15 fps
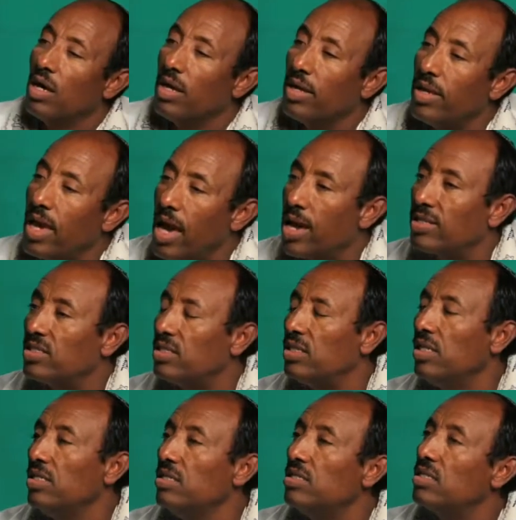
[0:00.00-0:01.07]
Yeah,
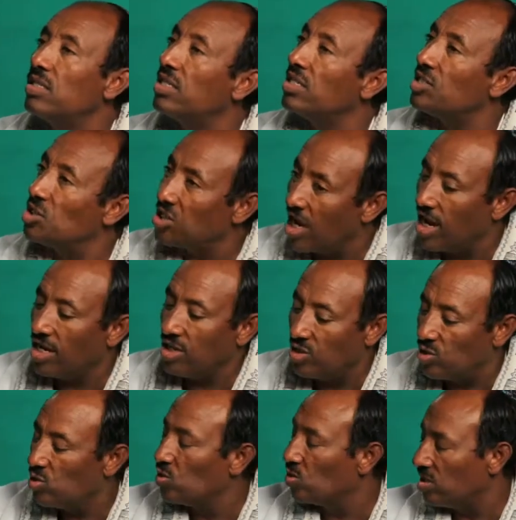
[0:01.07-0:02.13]
since the
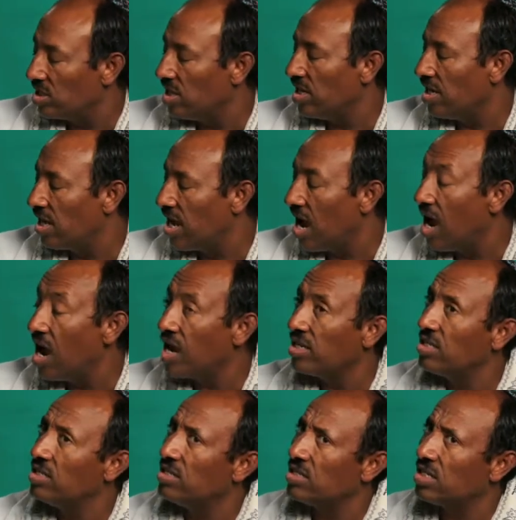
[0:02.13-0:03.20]
childhood, really,
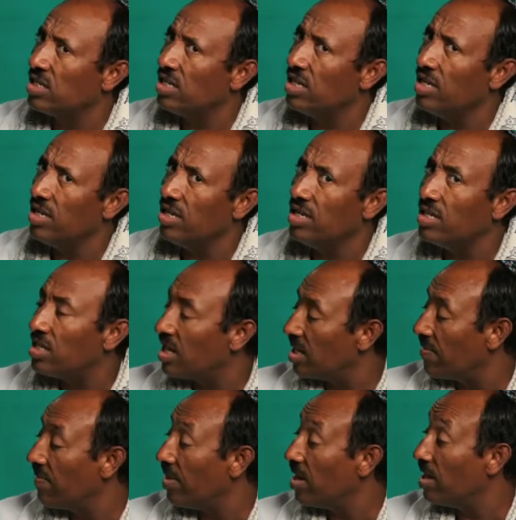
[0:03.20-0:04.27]
God is really
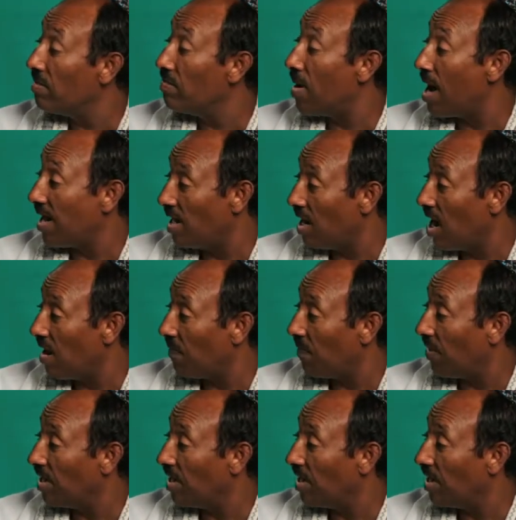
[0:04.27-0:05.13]
intervening my life,